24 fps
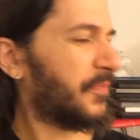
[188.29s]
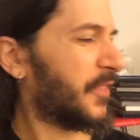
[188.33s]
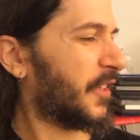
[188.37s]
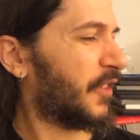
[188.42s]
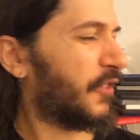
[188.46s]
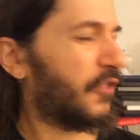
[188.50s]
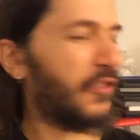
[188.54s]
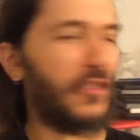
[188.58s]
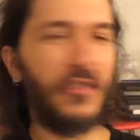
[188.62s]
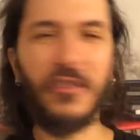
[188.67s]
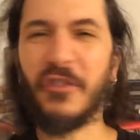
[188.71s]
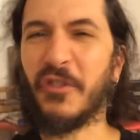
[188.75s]

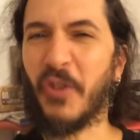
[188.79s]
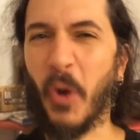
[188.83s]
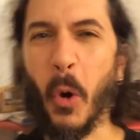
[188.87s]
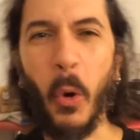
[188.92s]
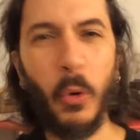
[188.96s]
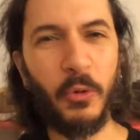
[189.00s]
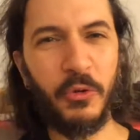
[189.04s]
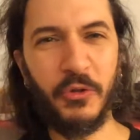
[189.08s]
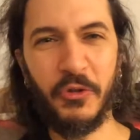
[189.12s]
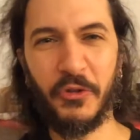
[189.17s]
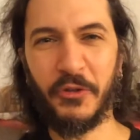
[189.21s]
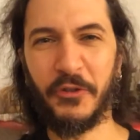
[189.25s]

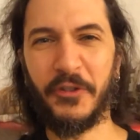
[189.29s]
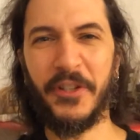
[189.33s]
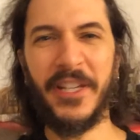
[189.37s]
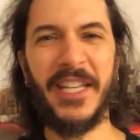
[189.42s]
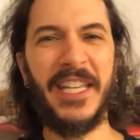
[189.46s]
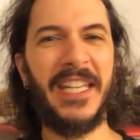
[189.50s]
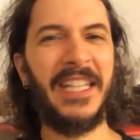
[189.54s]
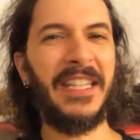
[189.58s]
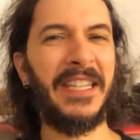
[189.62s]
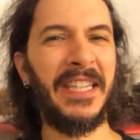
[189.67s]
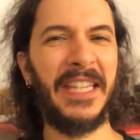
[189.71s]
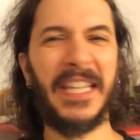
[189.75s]

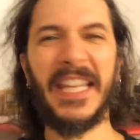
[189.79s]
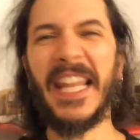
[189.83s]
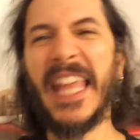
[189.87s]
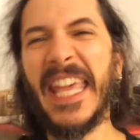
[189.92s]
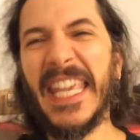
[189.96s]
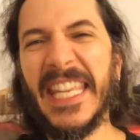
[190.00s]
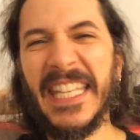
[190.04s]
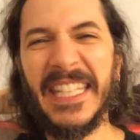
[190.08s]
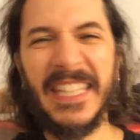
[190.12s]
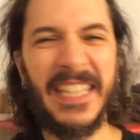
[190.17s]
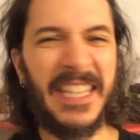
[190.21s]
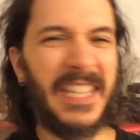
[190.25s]
sultry,
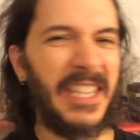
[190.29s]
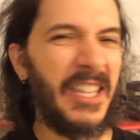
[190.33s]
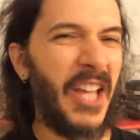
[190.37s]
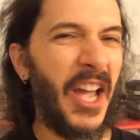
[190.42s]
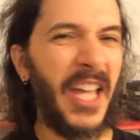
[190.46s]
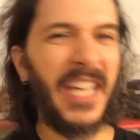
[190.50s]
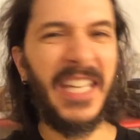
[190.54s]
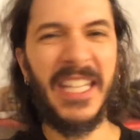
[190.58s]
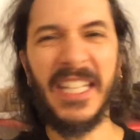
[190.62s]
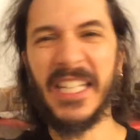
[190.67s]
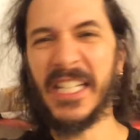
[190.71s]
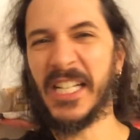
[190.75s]
late
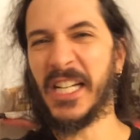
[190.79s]
night